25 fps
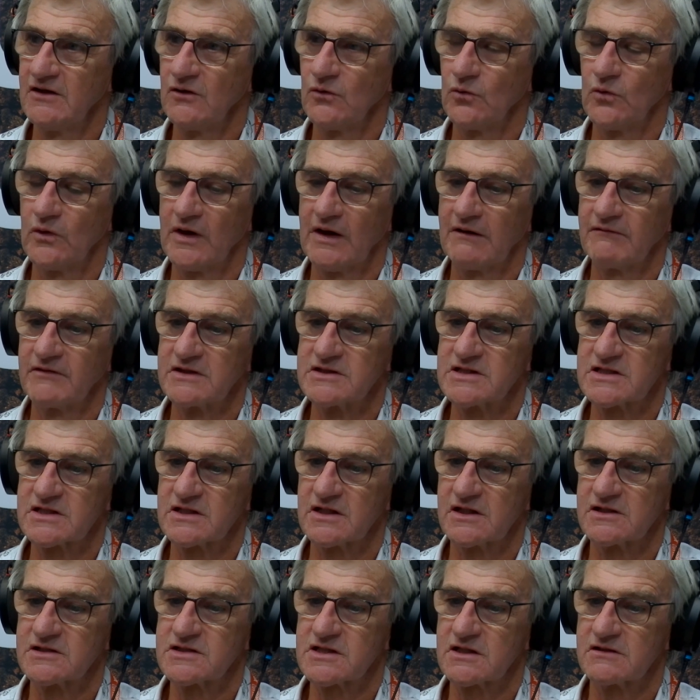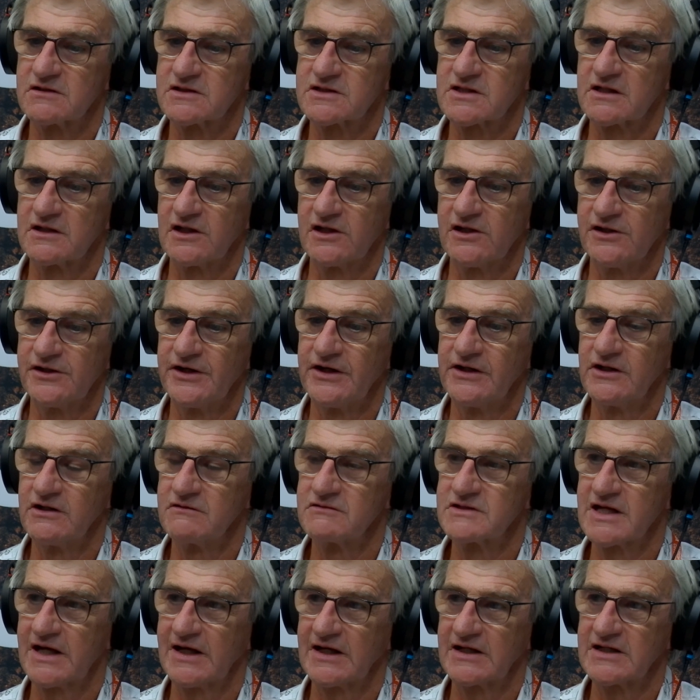We're having to learn a new
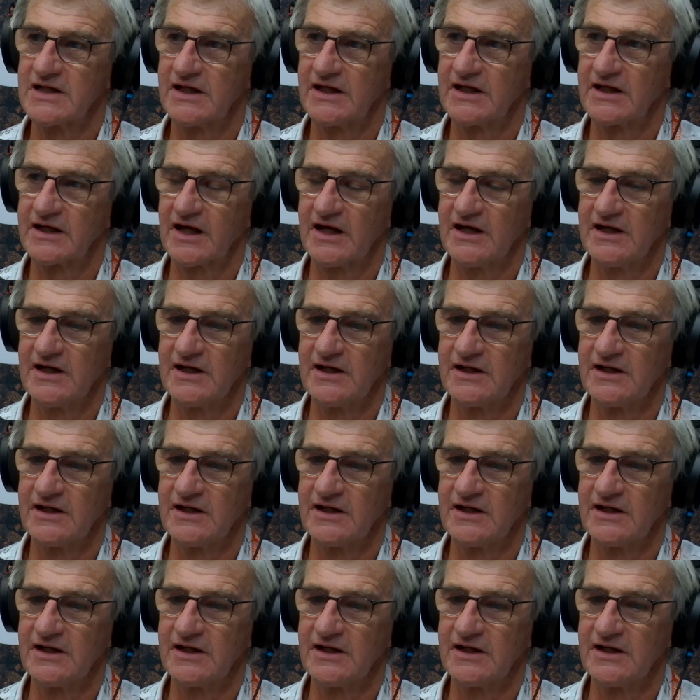technique,